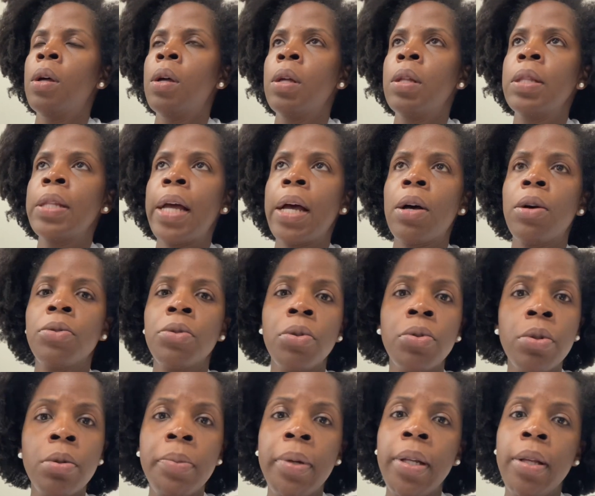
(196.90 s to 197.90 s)
Now,
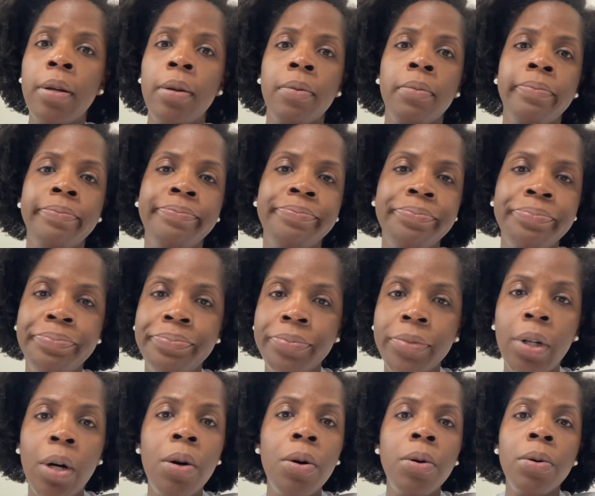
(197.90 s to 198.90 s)
social media,
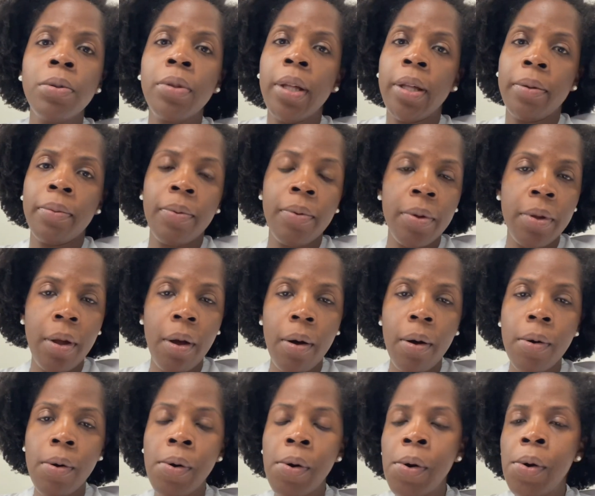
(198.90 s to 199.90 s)
a whole thing,
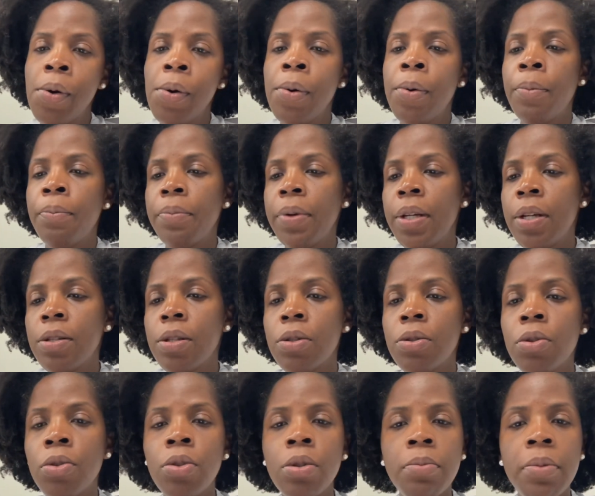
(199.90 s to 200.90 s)
y'all. Because on
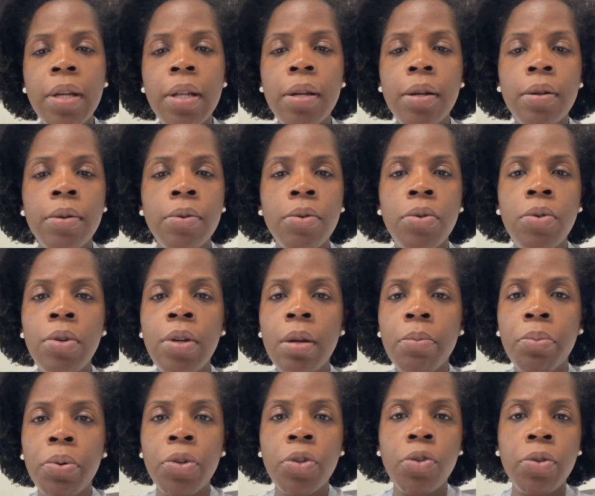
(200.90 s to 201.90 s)
social media, you can
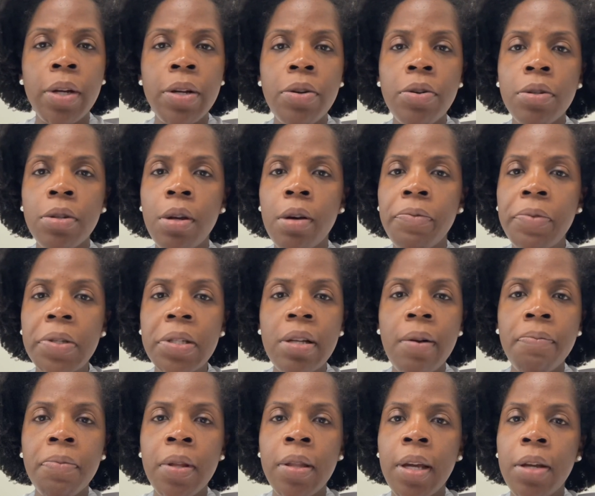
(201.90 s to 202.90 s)
portray yourself as
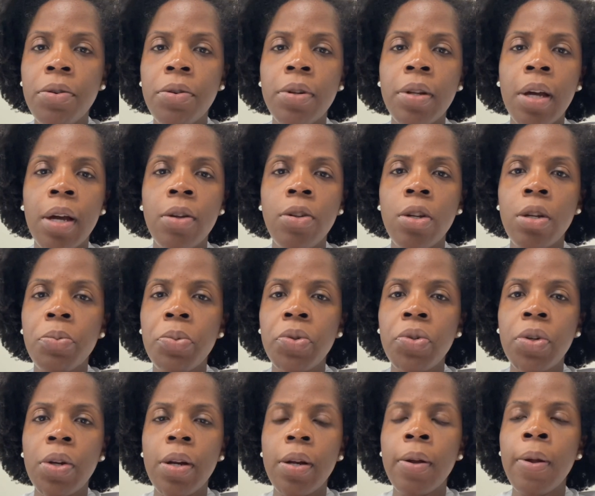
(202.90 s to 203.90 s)
something that you're not. You can
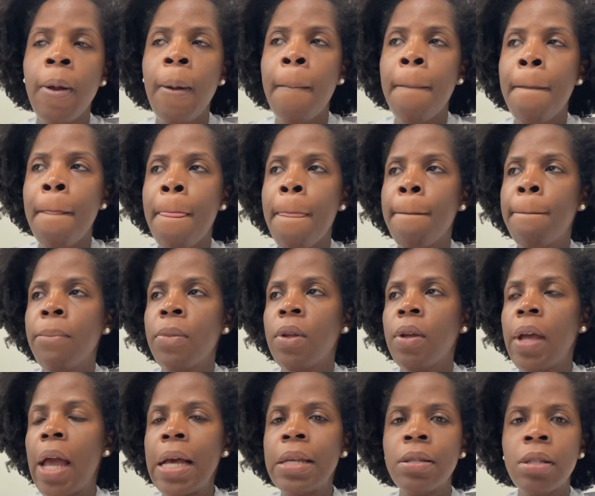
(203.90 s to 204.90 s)
portray
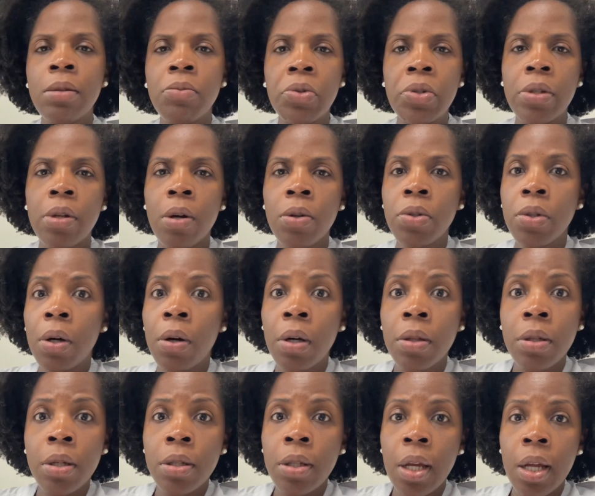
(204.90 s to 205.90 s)
excellent results on
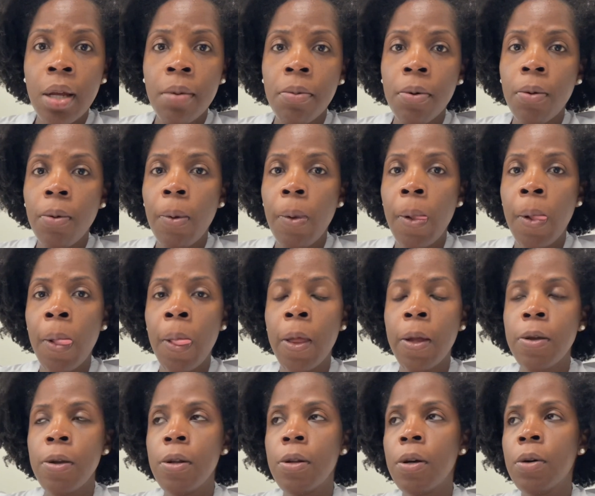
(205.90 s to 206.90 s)
the table,
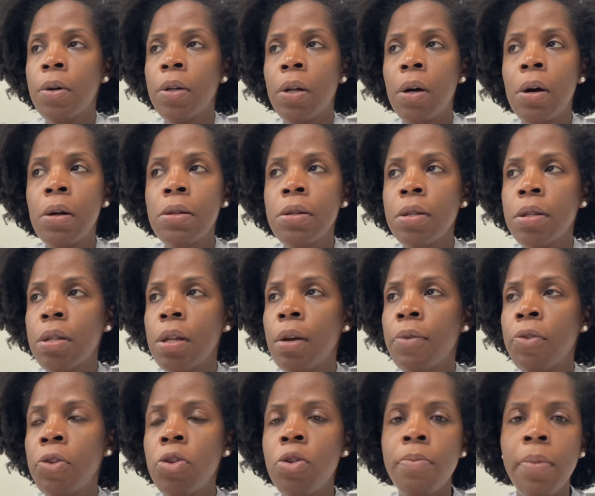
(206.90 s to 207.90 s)
and all this stuff,
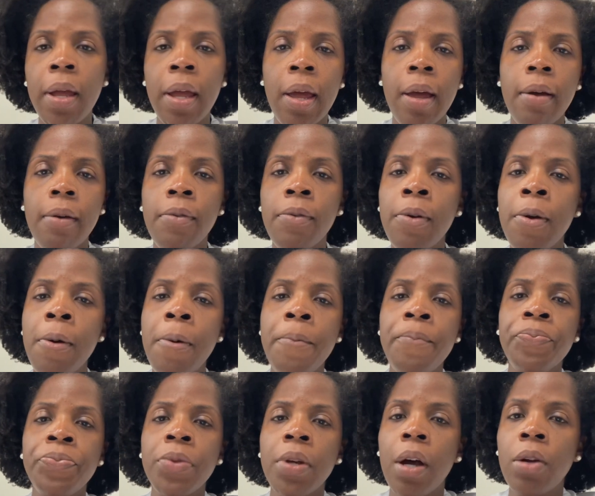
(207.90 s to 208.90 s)
and you may have
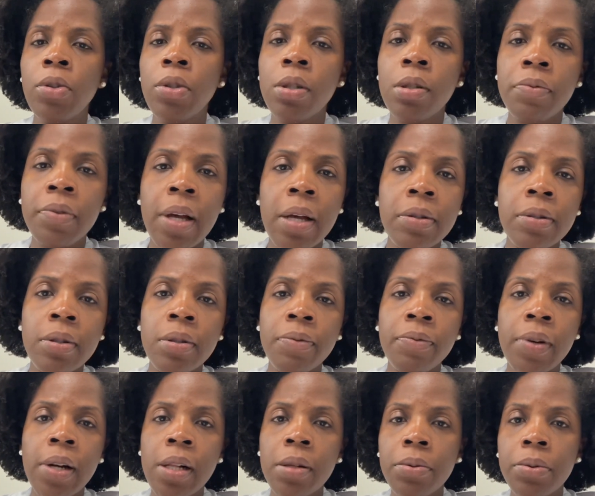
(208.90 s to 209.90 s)
hundreds of thousands of
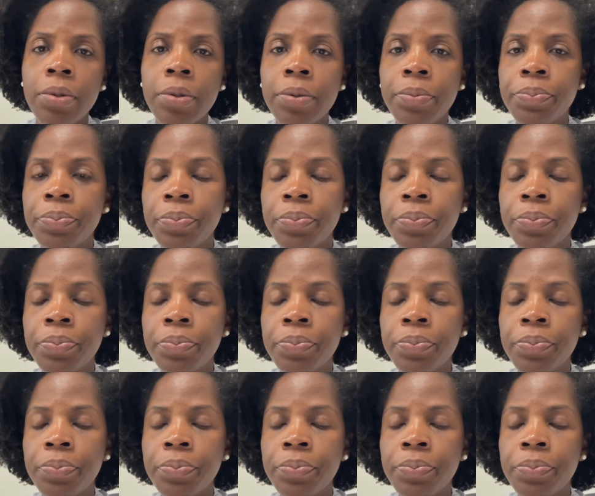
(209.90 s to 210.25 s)
followers,